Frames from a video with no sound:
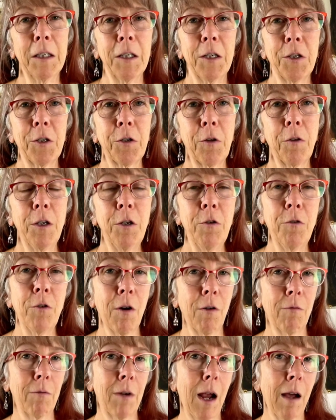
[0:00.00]
so that you
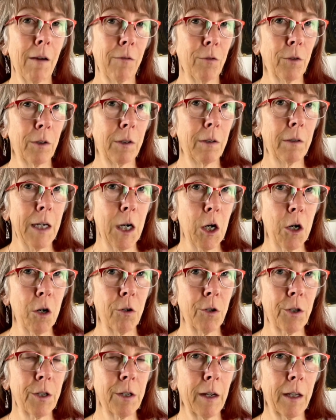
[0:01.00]
don't have little
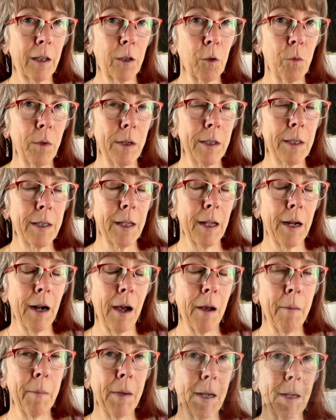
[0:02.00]
errors like the ones that
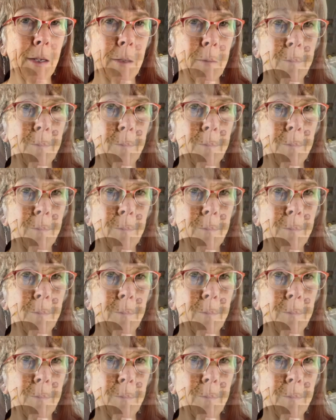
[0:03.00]
I made.